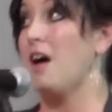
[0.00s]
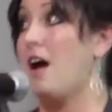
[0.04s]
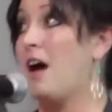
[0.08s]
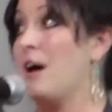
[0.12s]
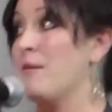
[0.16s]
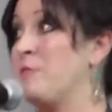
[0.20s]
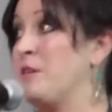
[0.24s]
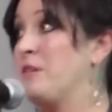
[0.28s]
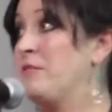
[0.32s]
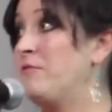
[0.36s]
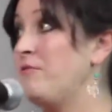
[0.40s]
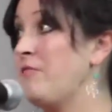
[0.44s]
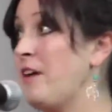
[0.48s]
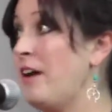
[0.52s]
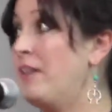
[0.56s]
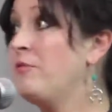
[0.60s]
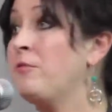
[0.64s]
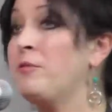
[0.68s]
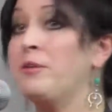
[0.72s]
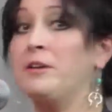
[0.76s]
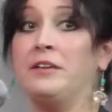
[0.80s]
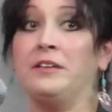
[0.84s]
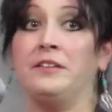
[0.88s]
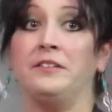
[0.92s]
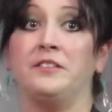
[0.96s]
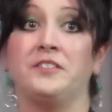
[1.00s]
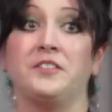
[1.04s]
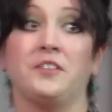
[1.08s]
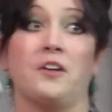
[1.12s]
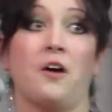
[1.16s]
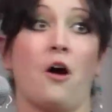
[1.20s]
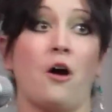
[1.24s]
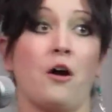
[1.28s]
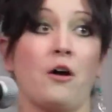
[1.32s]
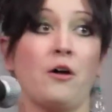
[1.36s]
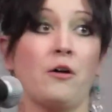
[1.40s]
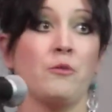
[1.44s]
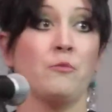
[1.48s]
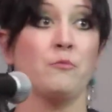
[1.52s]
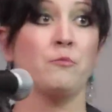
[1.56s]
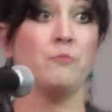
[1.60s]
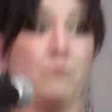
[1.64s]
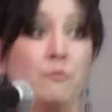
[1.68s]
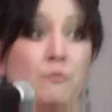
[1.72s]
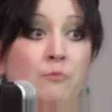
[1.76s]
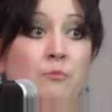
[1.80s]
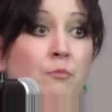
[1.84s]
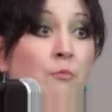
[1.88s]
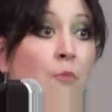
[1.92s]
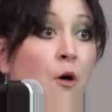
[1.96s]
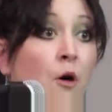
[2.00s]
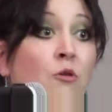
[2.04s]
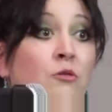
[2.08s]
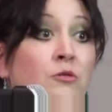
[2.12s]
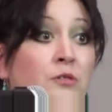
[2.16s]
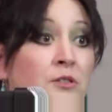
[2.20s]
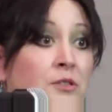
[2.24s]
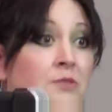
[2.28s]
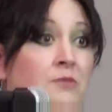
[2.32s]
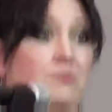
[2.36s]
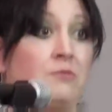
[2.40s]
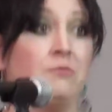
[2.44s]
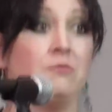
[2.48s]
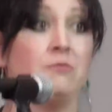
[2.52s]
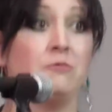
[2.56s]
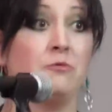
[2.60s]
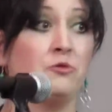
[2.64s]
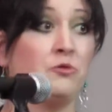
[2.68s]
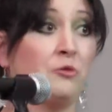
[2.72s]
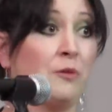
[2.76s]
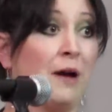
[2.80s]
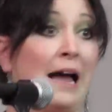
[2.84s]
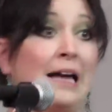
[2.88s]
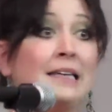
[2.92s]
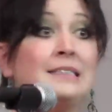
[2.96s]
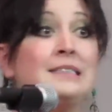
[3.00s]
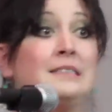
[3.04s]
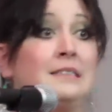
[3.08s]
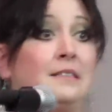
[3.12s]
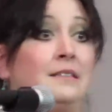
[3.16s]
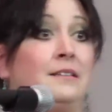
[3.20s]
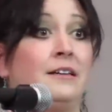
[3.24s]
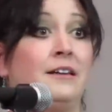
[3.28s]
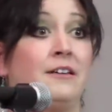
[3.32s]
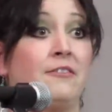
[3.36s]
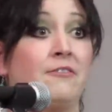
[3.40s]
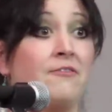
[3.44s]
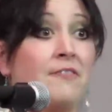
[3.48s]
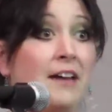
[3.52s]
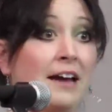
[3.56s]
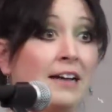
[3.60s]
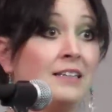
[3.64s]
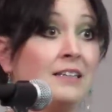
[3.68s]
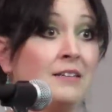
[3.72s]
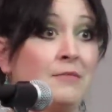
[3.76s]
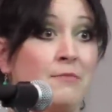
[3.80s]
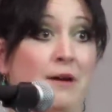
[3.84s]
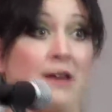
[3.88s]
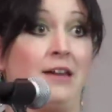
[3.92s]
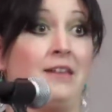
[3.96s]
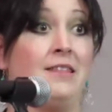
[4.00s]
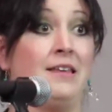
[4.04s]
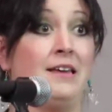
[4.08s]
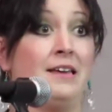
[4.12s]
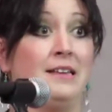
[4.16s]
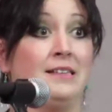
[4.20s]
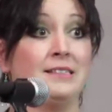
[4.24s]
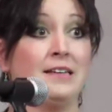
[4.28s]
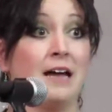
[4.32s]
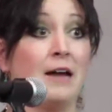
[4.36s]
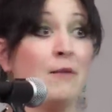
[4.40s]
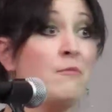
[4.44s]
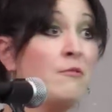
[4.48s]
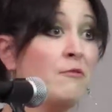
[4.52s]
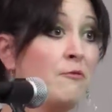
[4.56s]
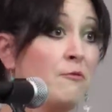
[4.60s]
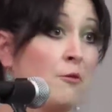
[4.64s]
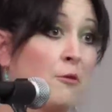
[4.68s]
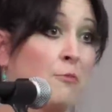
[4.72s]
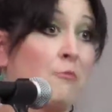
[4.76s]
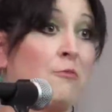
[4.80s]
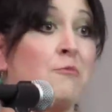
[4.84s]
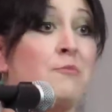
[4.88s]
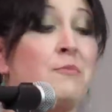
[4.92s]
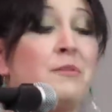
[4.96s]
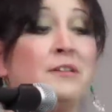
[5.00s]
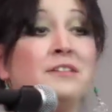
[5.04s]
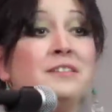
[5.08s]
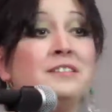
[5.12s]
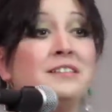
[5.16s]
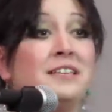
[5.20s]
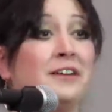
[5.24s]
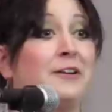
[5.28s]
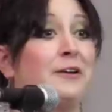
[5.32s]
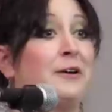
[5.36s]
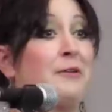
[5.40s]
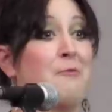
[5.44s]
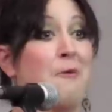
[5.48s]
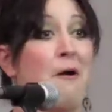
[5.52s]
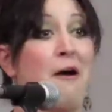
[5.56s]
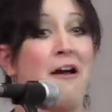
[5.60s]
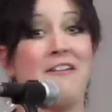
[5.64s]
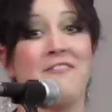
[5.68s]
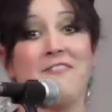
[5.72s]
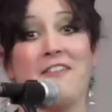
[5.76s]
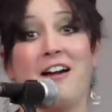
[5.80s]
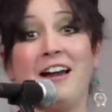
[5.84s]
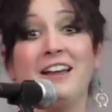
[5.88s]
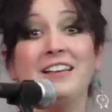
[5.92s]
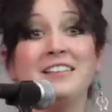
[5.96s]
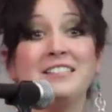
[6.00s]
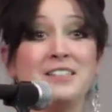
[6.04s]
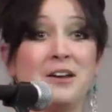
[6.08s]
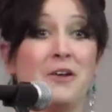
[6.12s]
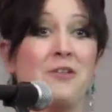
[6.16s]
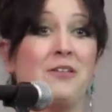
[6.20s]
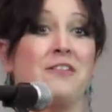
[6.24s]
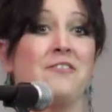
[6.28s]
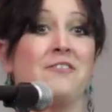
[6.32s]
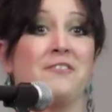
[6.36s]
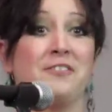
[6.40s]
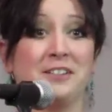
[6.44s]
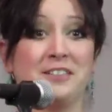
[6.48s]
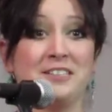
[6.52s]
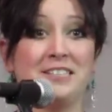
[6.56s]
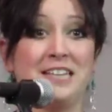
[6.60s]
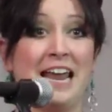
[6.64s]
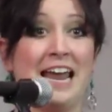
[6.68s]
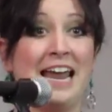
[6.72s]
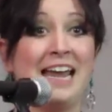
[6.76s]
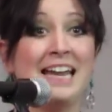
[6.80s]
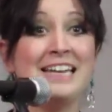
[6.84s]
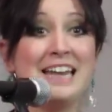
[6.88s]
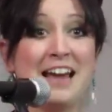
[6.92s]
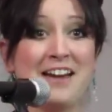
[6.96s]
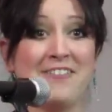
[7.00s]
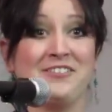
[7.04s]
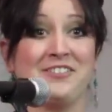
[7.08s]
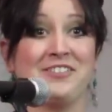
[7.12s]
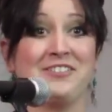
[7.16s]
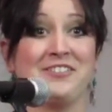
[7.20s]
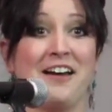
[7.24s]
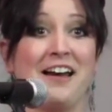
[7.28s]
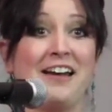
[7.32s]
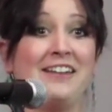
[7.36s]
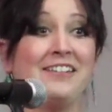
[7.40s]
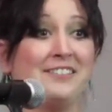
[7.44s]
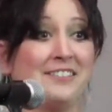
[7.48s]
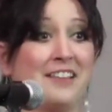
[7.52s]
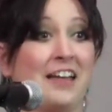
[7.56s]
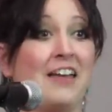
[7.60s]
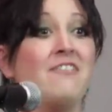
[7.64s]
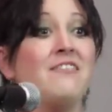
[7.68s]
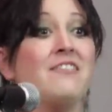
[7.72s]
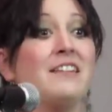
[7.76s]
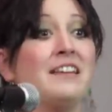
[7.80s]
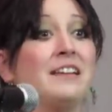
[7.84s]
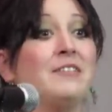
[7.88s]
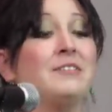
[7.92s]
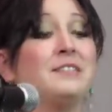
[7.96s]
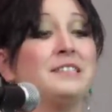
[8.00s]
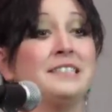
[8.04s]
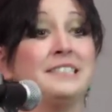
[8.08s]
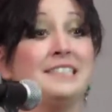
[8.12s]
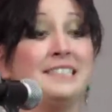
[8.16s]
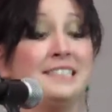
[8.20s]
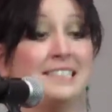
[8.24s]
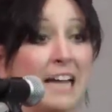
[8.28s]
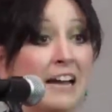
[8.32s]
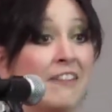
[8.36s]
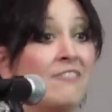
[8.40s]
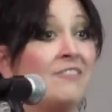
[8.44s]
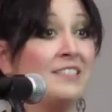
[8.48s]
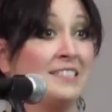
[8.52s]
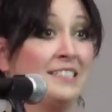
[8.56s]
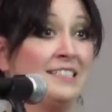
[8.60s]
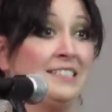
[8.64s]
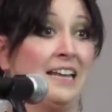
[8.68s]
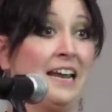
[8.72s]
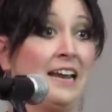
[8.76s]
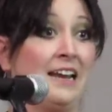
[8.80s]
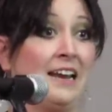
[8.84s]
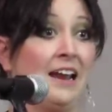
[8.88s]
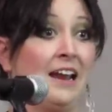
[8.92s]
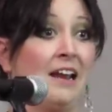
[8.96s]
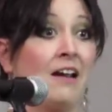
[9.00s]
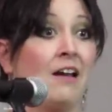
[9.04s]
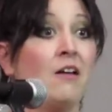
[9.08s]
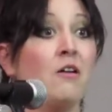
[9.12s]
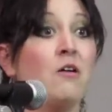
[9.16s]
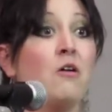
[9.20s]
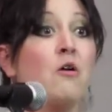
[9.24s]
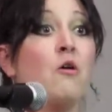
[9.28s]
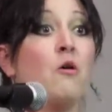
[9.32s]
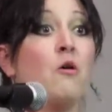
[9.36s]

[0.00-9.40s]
I mean, veterans are most drastically affected by this. I'm a former military wife. I saw it firsthand after 9/11. It's devastating.